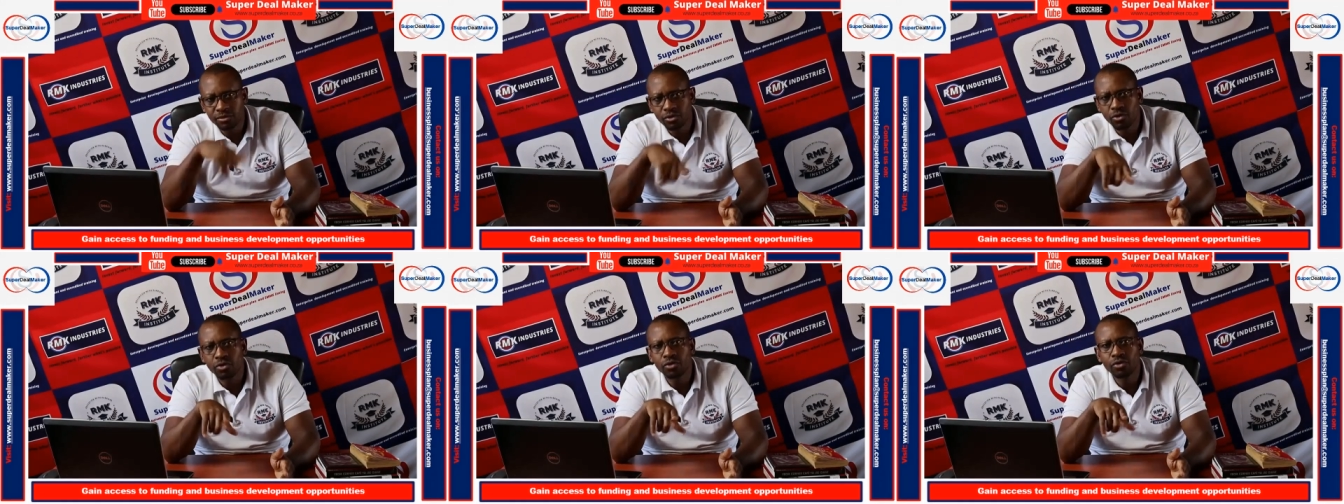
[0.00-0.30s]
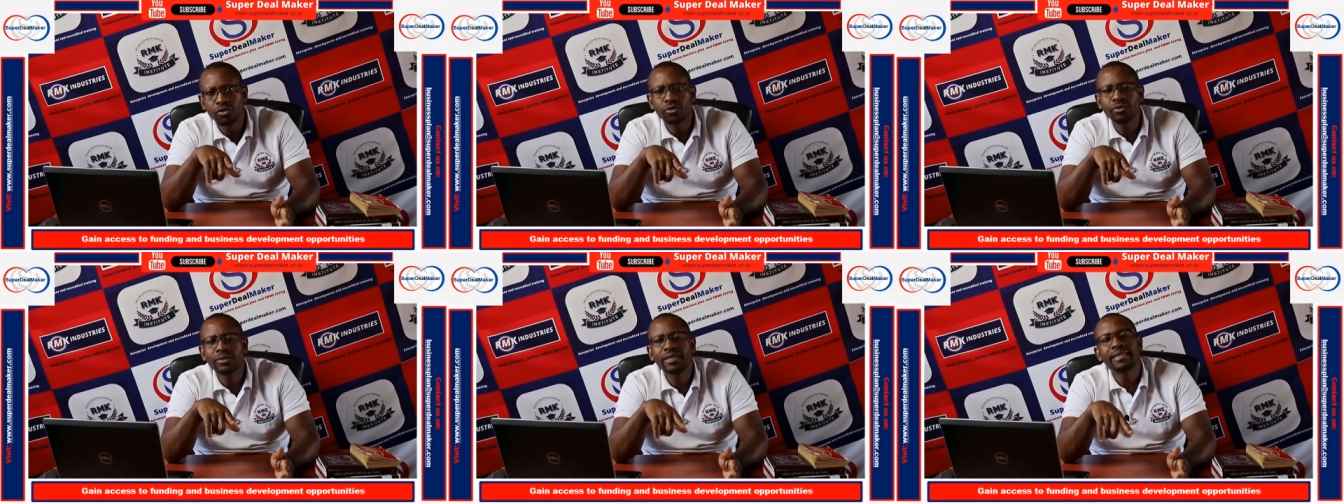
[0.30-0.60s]
gone
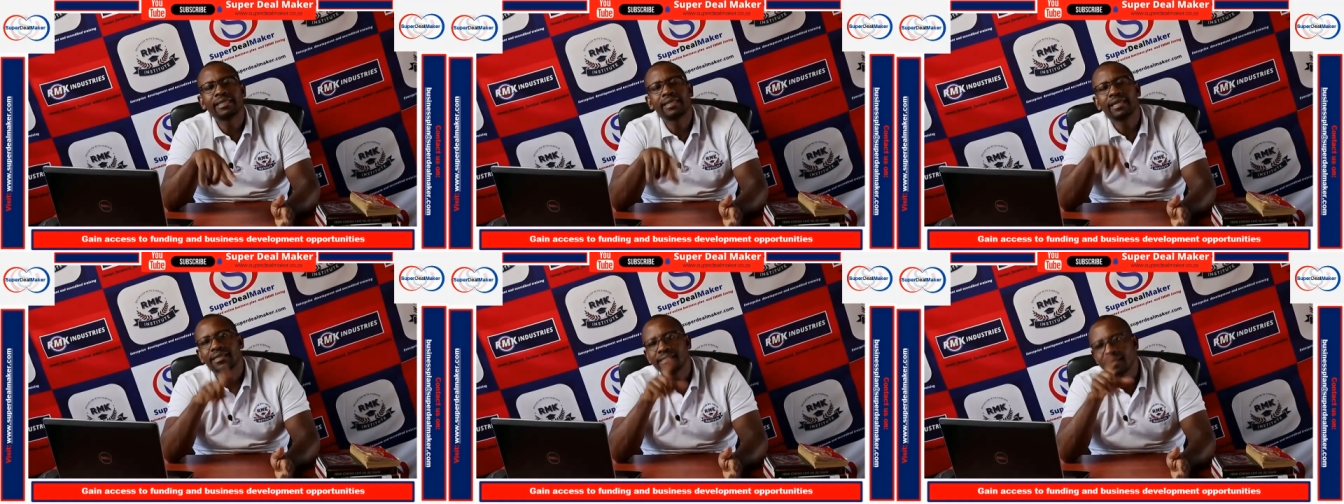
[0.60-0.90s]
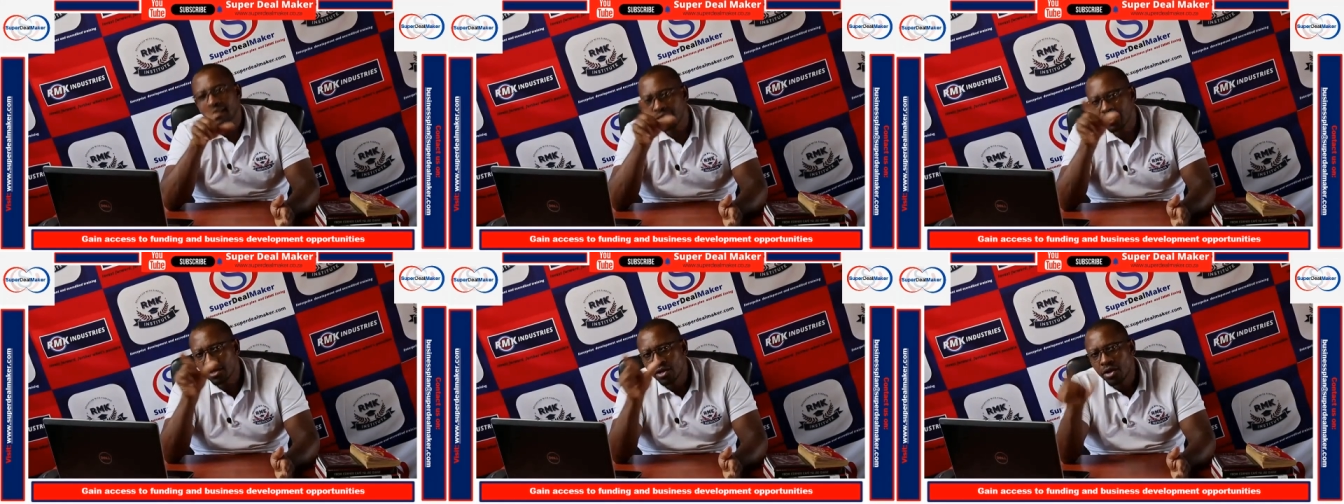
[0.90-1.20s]
through that
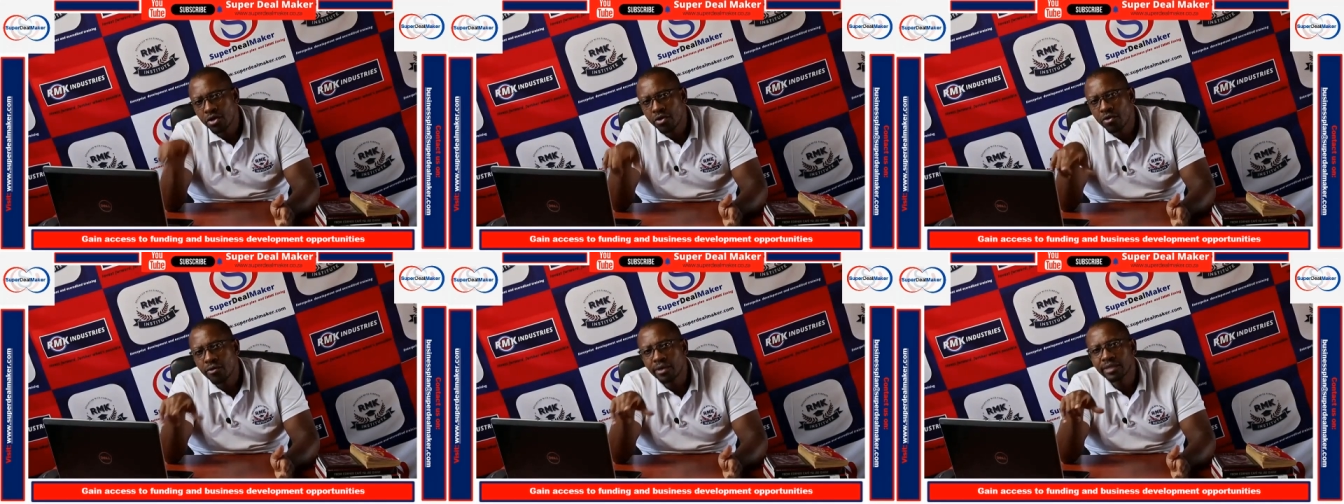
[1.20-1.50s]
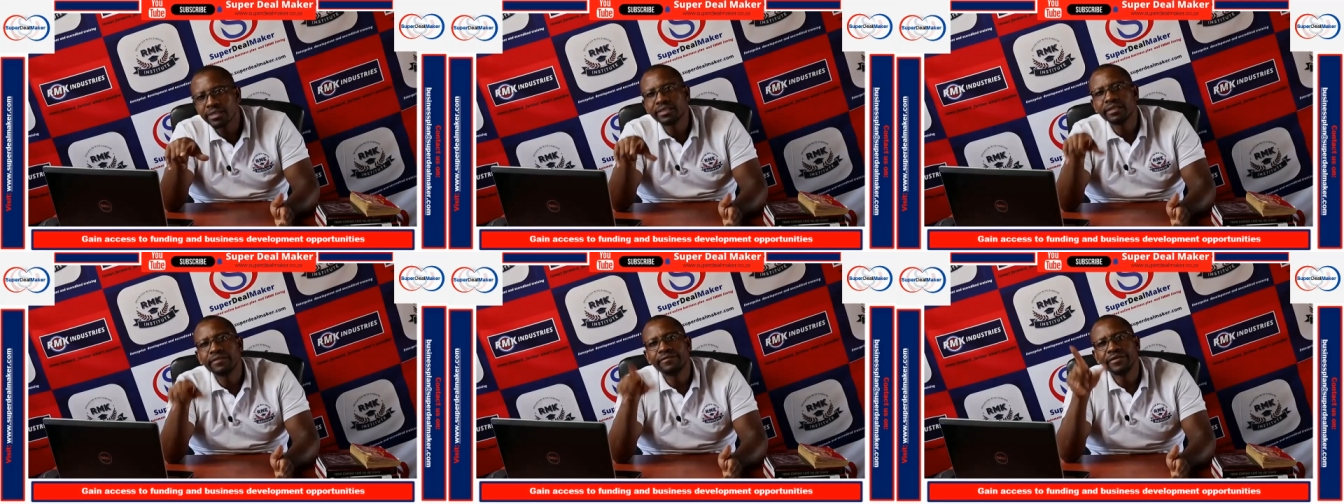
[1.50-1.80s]
lesson,
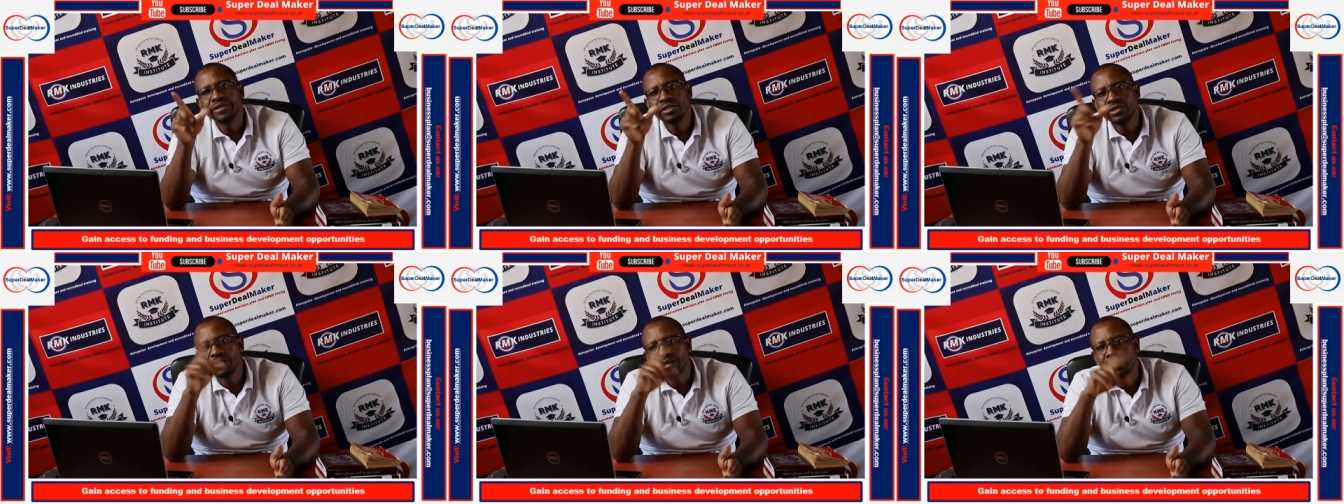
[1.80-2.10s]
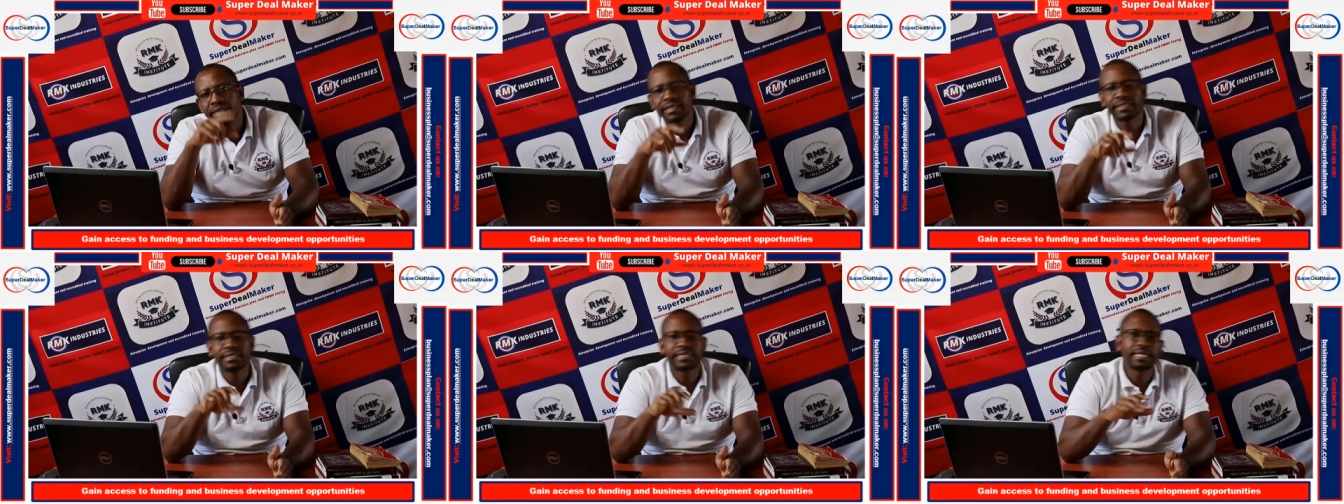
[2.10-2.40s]
watch the video
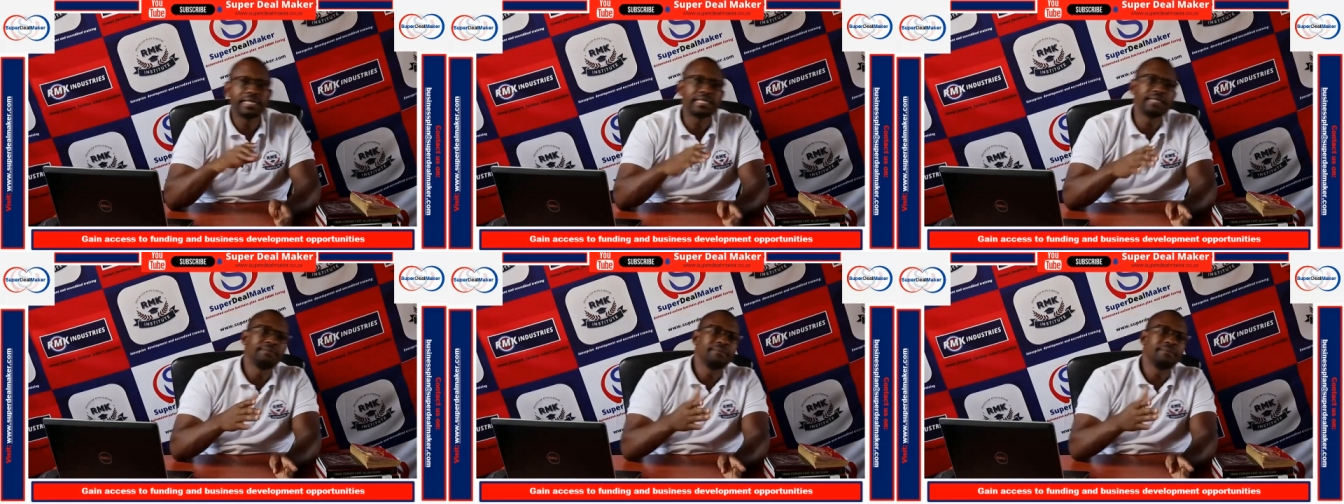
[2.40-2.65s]
and read the